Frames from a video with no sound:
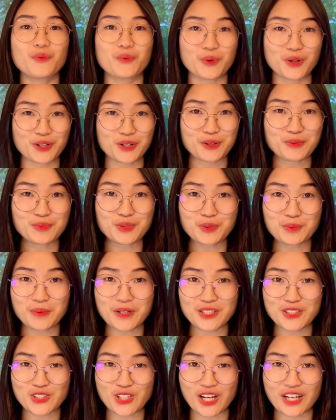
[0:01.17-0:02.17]
Welcome to
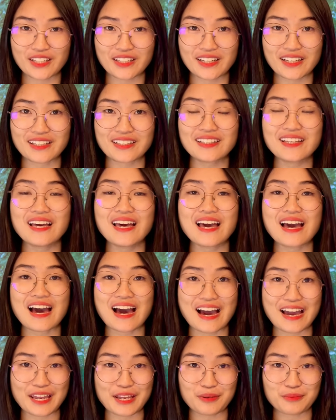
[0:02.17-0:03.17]
my channel.
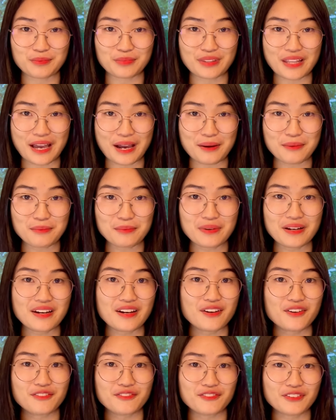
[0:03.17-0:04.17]
I am Tam,
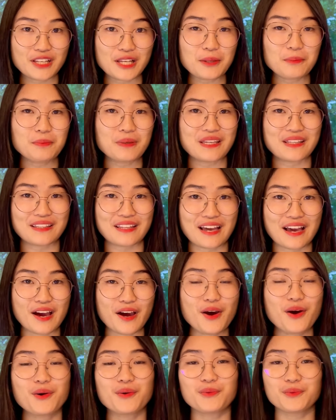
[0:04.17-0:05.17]

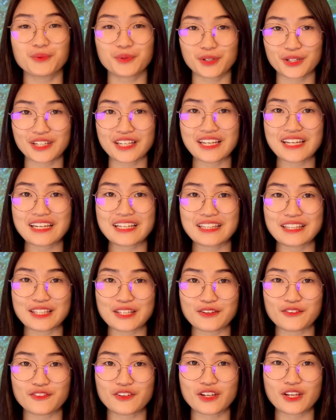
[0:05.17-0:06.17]
Filipina, working and
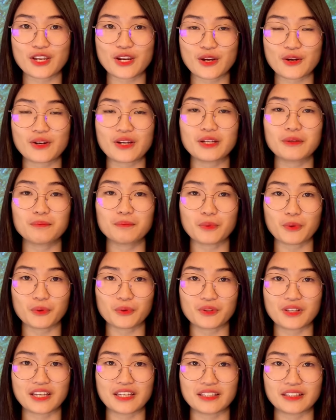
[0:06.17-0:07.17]
living here in
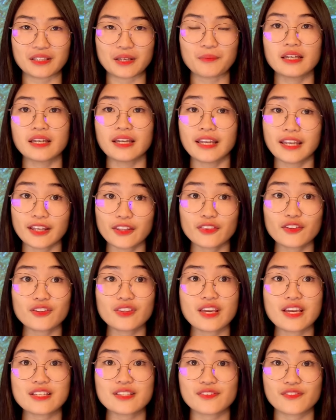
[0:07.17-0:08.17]
Poland. In
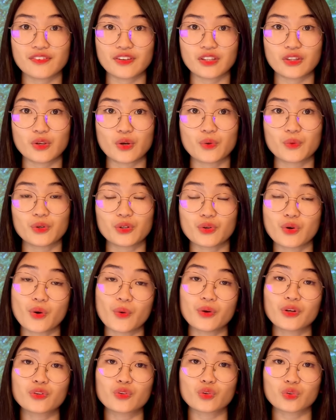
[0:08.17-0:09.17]
today's video, we're
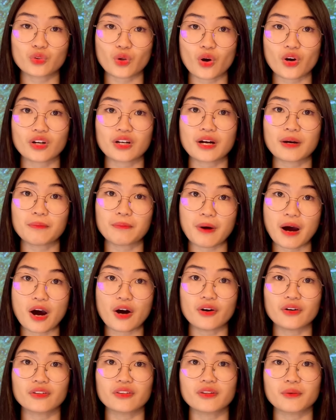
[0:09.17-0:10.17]
going to talk
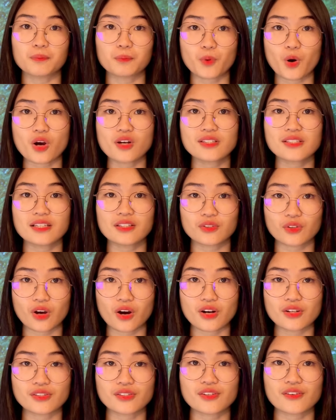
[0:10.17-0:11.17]
about the pros and
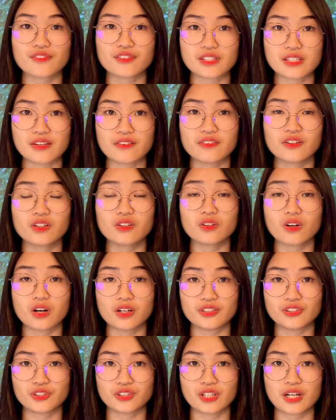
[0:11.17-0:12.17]
cons of civil
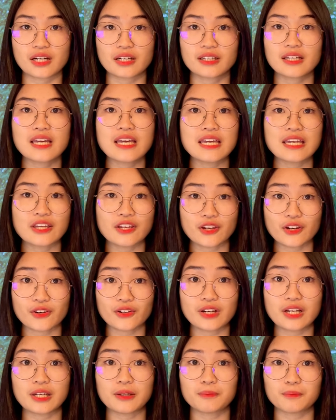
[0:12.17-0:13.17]
contract here
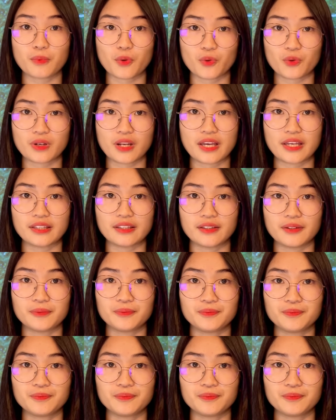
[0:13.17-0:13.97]
in Poland.